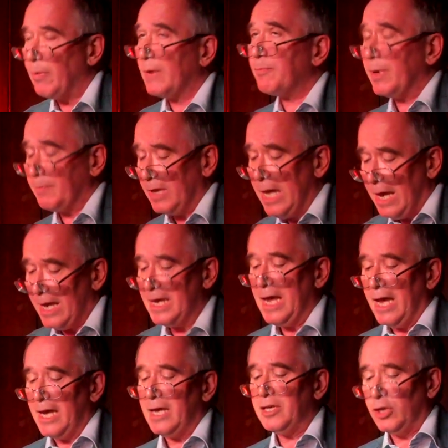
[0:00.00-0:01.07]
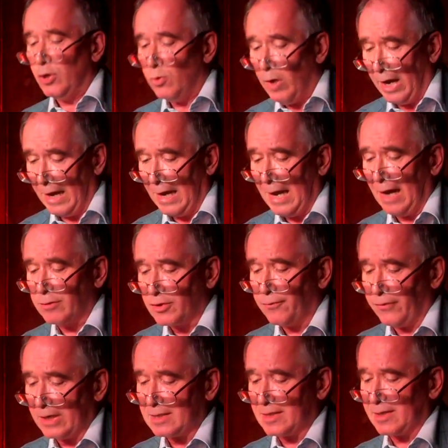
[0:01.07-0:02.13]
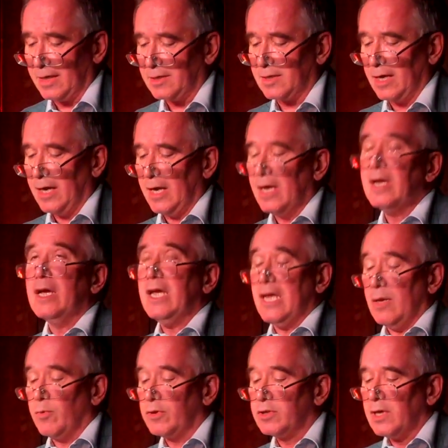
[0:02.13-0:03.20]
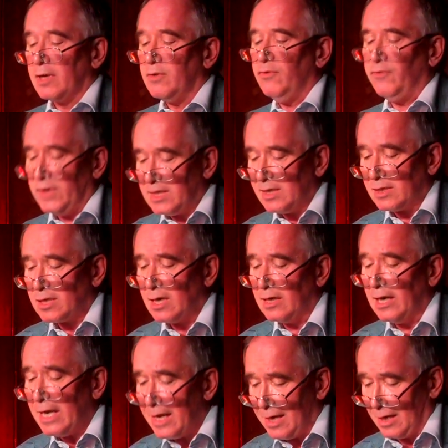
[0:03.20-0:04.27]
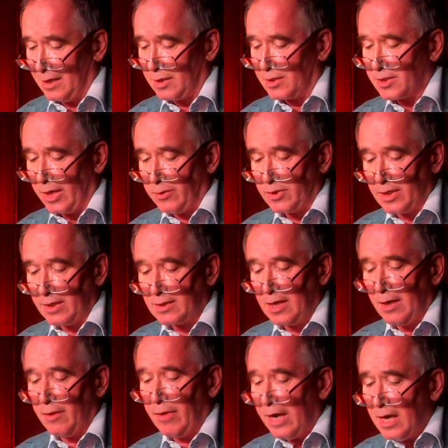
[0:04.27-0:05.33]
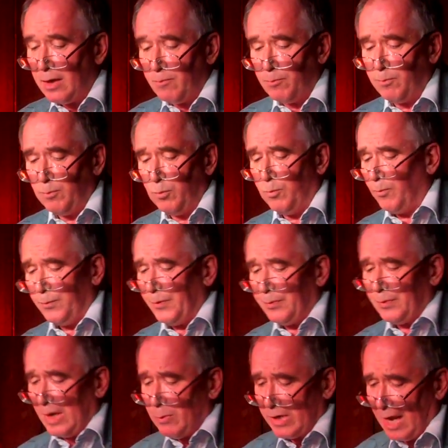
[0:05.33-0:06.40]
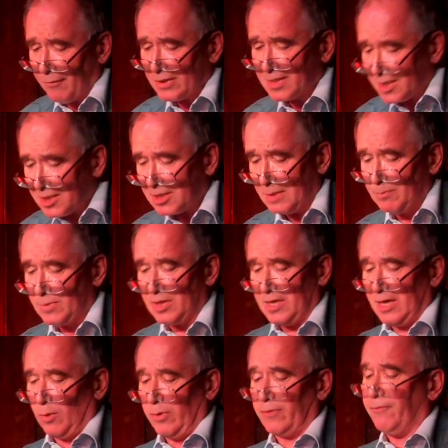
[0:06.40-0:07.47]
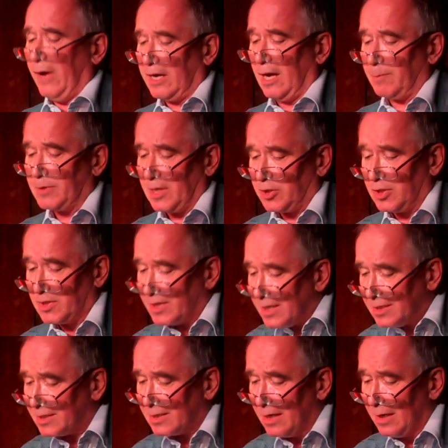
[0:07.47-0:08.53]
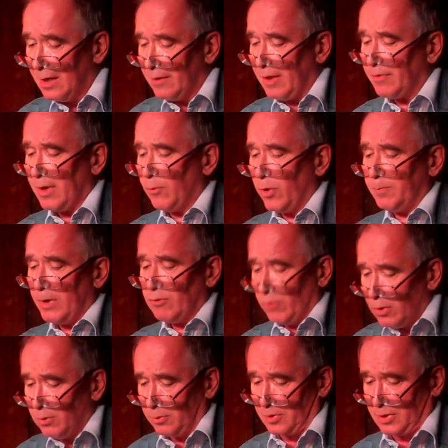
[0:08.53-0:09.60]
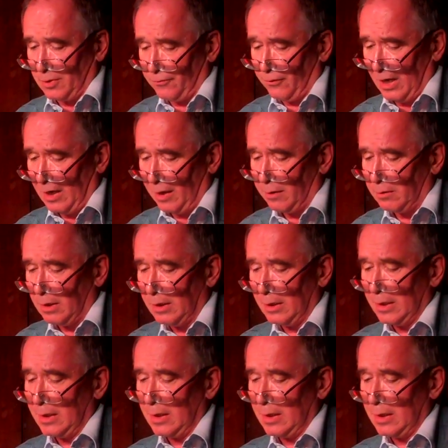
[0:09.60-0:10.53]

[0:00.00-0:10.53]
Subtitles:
But he knew how to fix things. He would visit Lee and associates. They would have a system to deal with fuck-ups such as this. There would be rules to follow.